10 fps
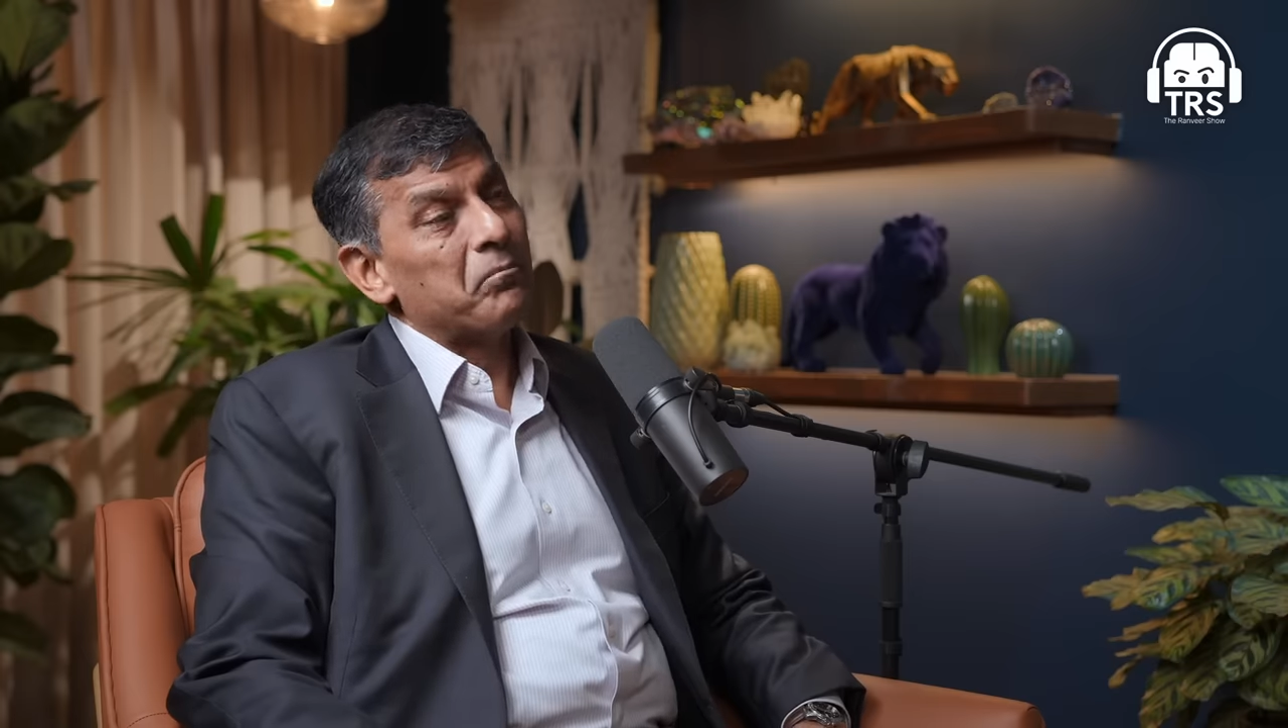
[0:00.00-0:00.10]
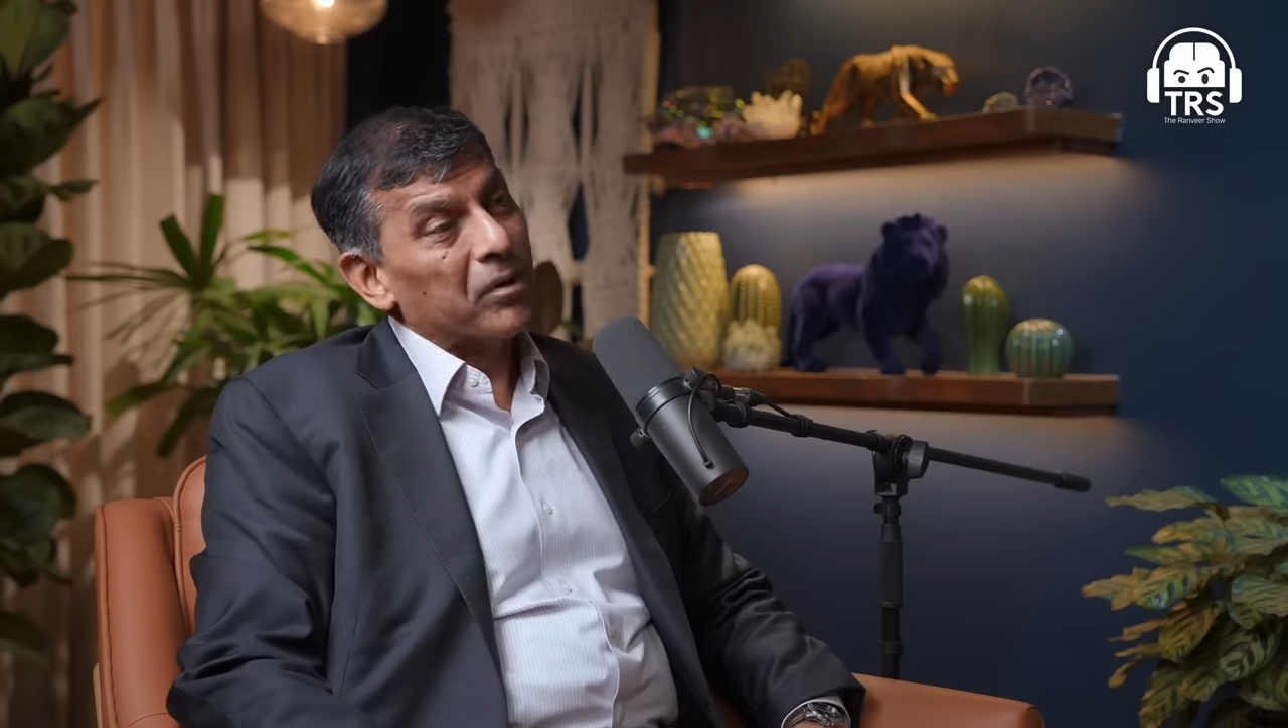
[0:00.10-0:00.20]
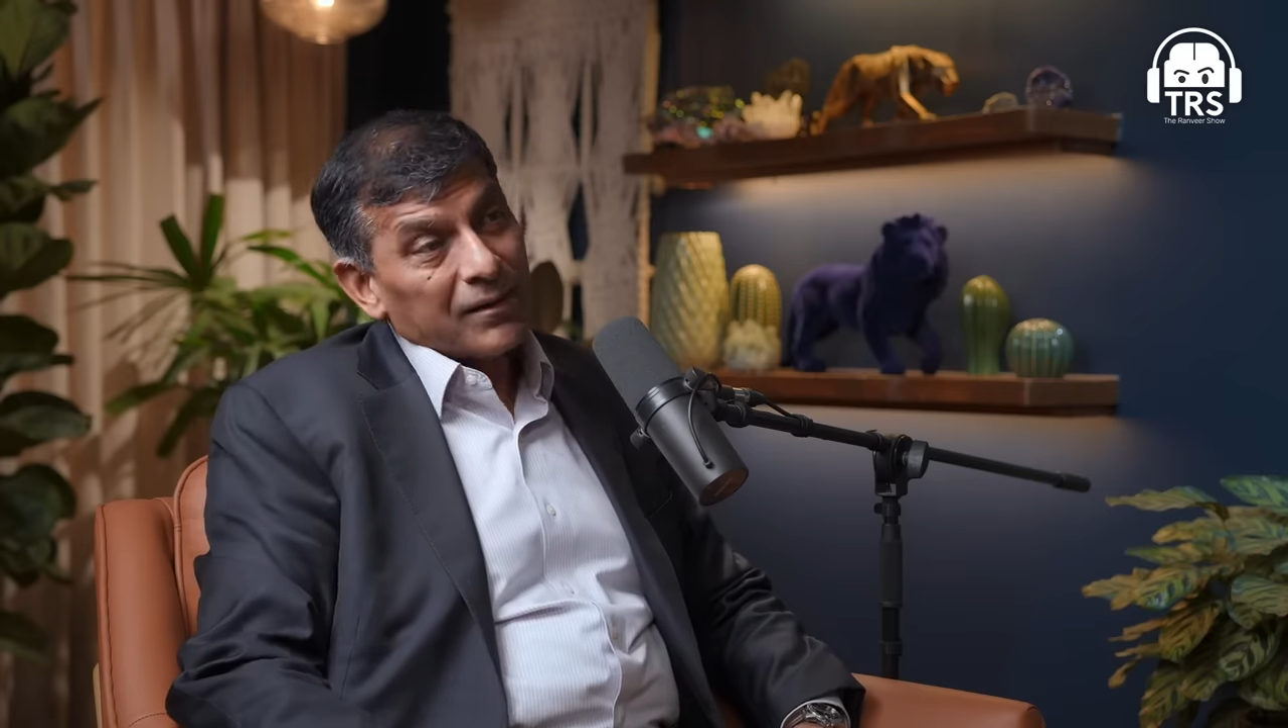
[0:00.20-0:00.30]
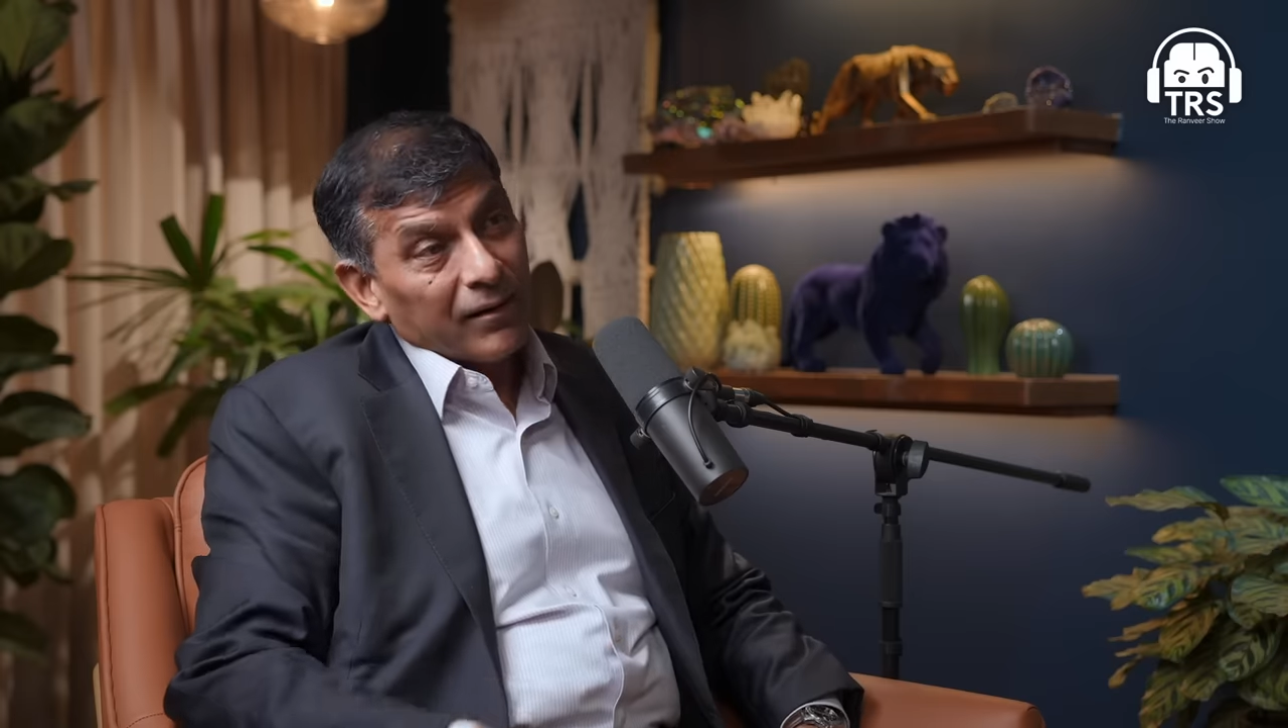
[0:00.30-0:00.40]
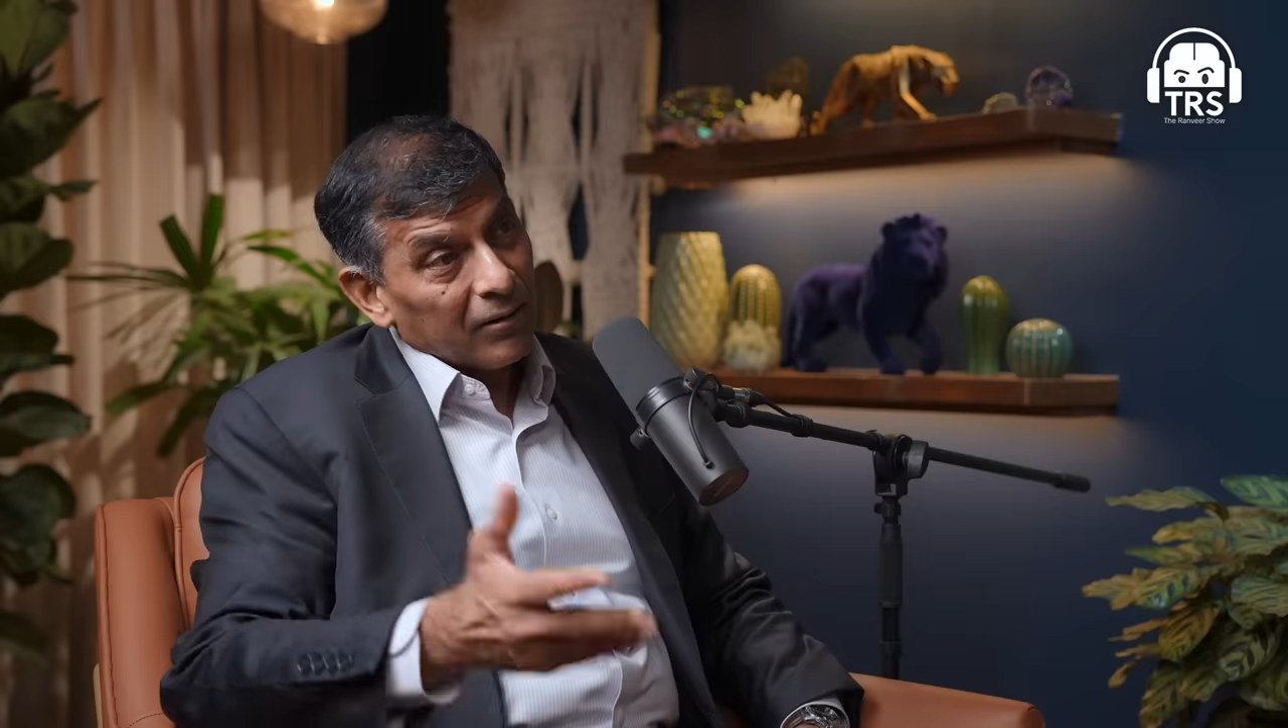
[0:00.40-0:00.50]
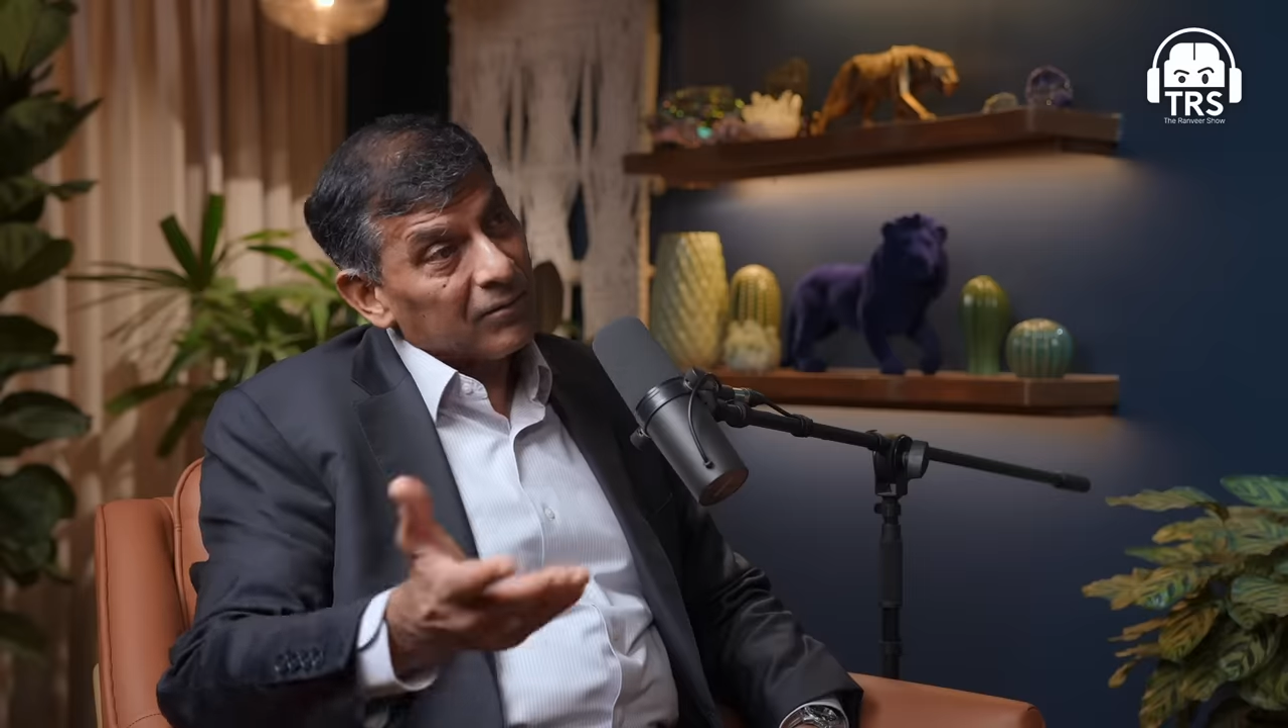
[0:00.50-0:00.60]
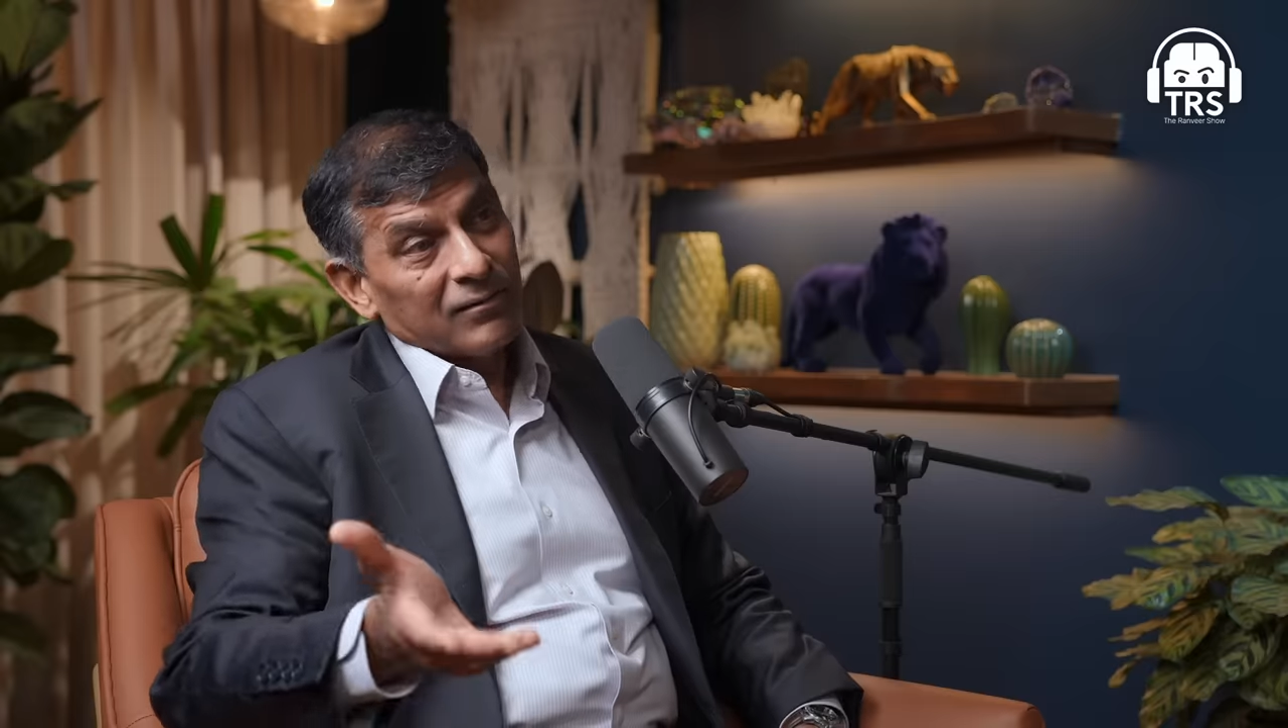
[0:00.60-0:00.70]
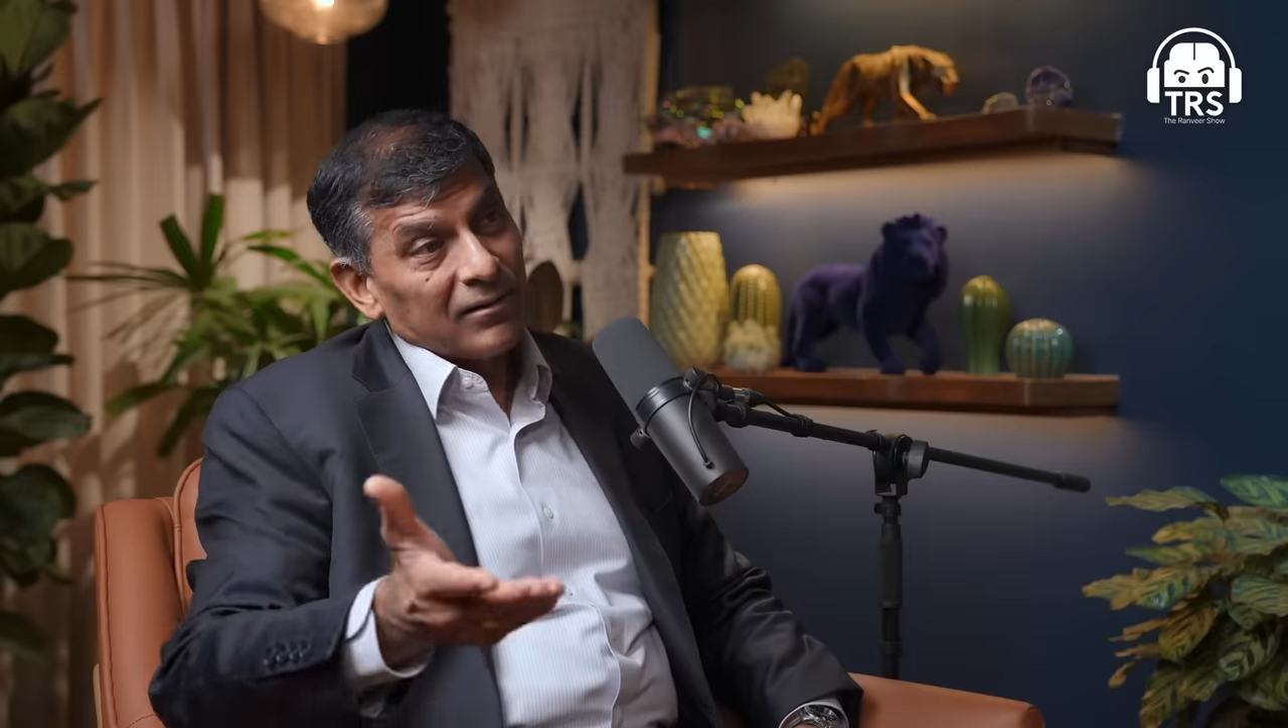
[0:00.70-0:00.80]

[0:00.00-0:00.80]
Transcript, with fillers: But there are